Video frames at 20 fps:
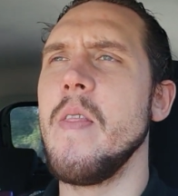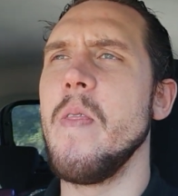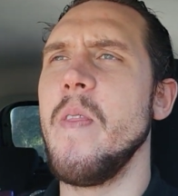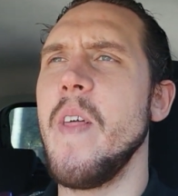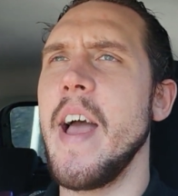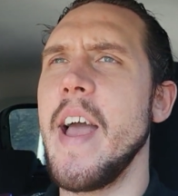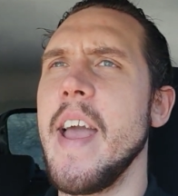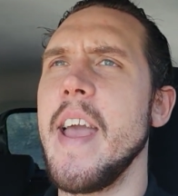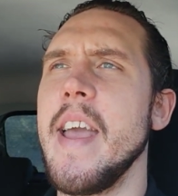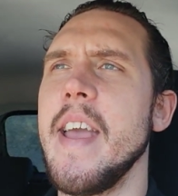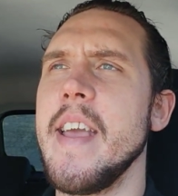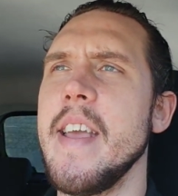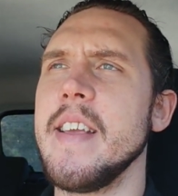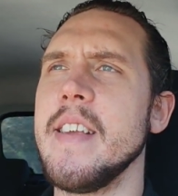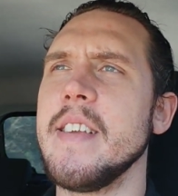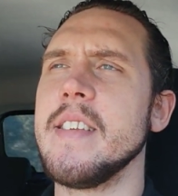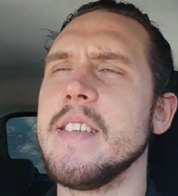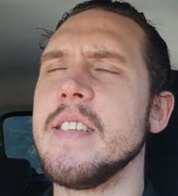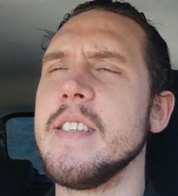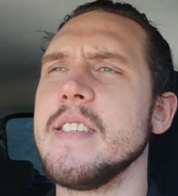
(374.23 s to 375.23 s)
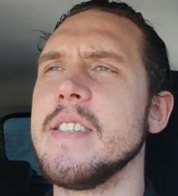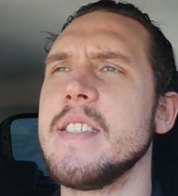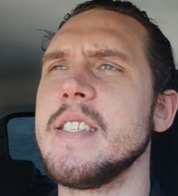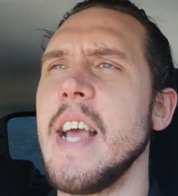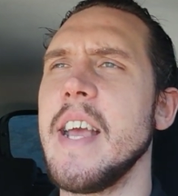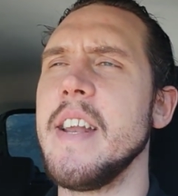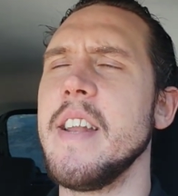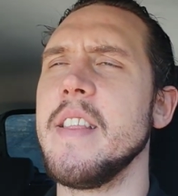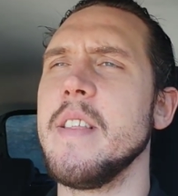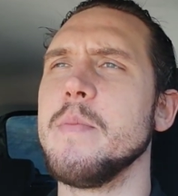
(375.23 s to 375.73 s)
they
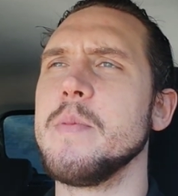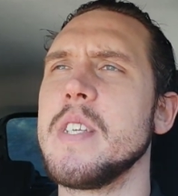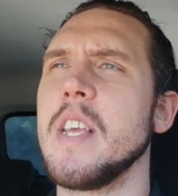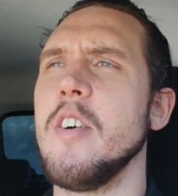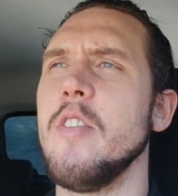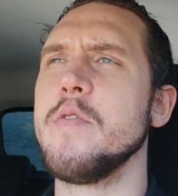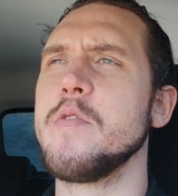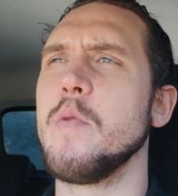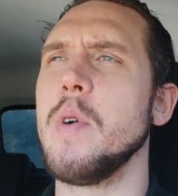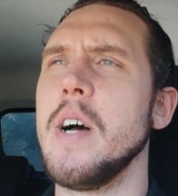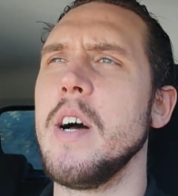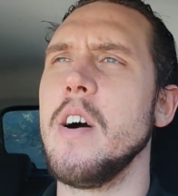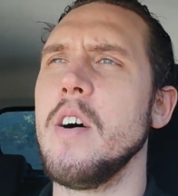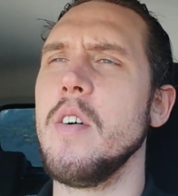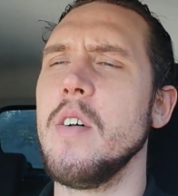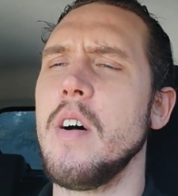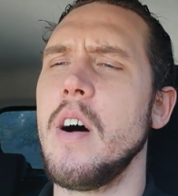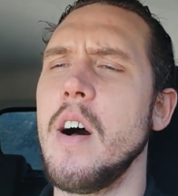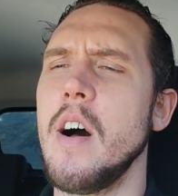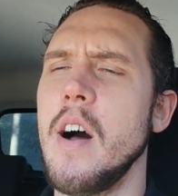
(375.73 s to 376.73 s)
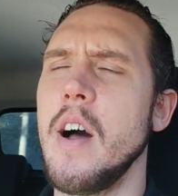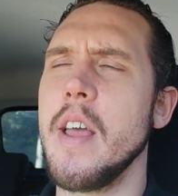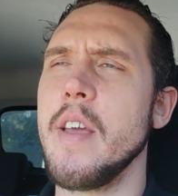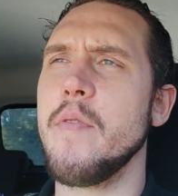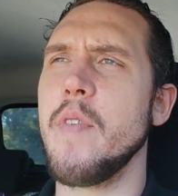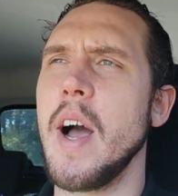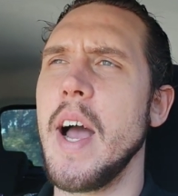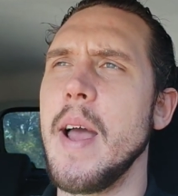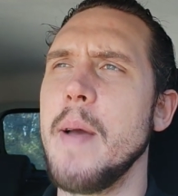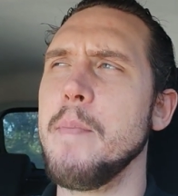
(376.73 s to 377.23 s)
say to themselves, well,
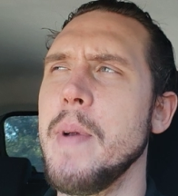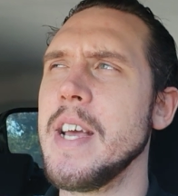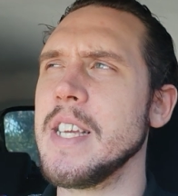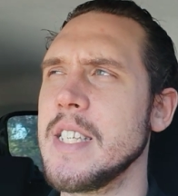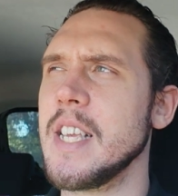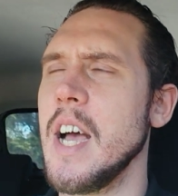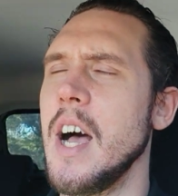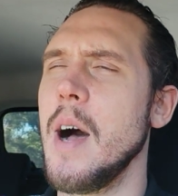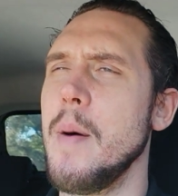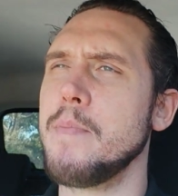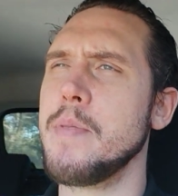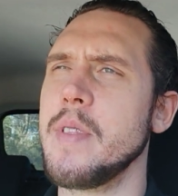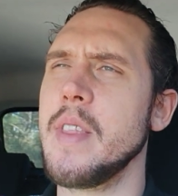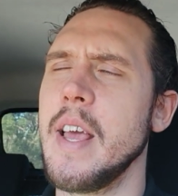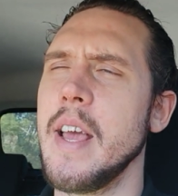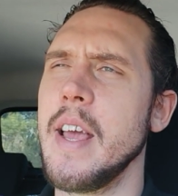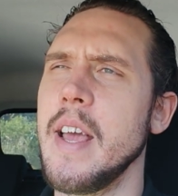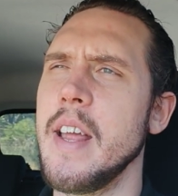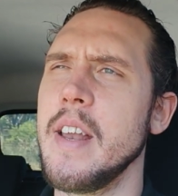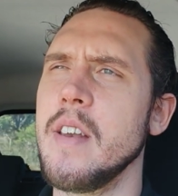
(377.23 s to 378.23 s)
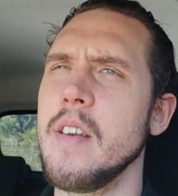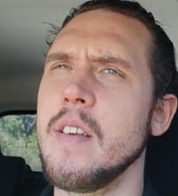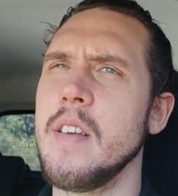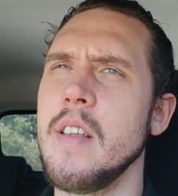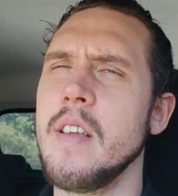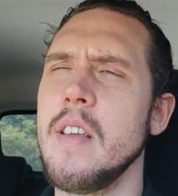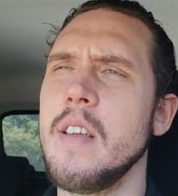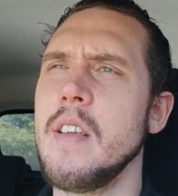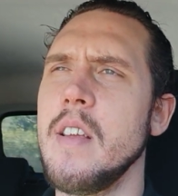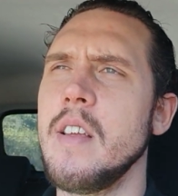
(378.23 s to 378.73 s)
if I mess up, then
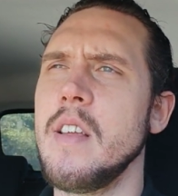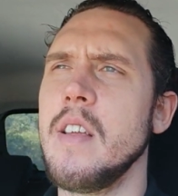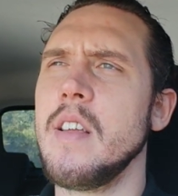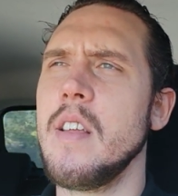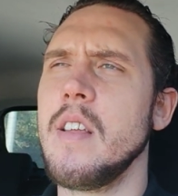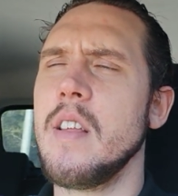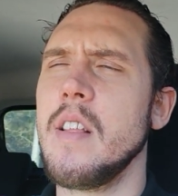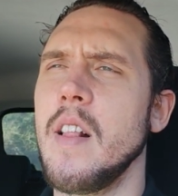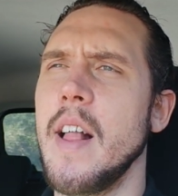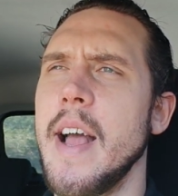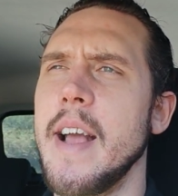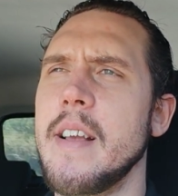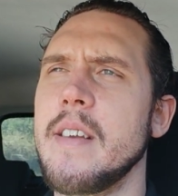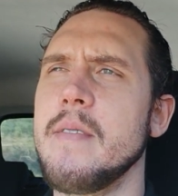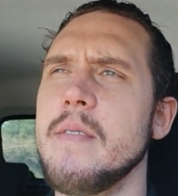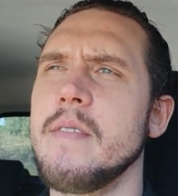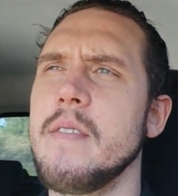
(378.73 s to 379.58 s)
like